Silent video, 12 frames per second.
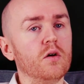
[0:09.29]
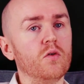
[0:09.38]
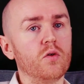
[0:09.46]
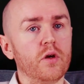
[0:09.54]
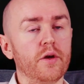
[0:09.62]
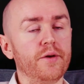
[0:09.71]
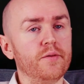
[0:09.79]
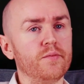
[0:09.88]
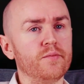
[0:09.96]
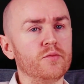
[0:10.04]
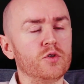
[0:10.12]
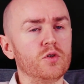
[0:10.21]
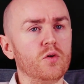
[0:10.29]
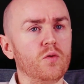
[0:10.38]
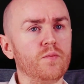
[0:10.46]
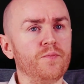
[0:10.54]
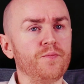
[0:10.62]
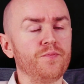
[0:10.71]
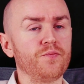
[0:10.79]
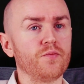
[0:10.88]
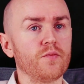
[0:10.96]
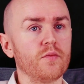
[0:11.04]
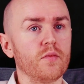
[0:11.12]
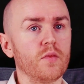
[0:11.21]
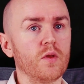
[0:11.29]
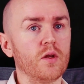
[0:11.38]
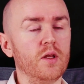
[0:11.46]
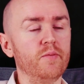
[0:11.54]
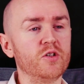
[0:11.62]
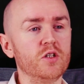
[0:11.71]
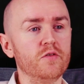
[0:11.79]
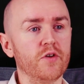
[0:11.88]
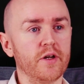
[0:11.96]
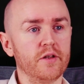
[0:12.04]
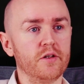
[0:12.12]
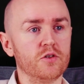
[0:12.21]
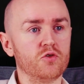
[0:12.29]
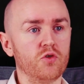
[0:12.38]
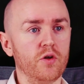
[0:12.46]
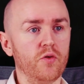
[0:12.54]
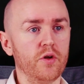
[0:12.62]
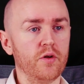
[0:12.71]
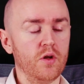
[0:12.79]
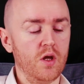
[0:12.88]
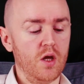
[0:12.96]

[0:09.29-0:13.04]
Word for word: Okay, so let me see if I get this straight, right?